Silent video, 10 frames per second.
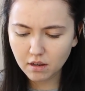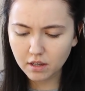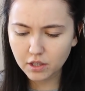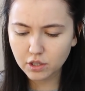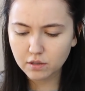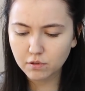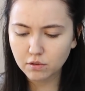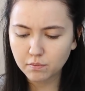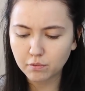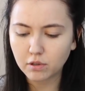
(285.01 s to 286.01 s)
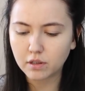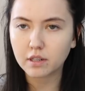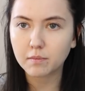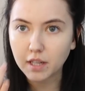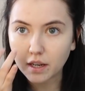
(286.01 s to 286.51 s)
and I just want to put a
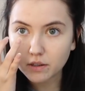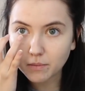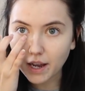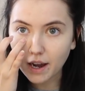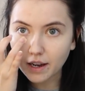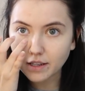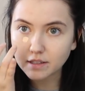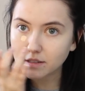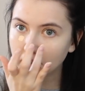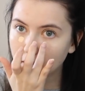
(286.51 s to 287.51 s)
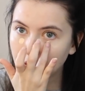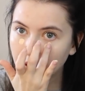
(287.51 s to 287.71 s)
little bit under my eyes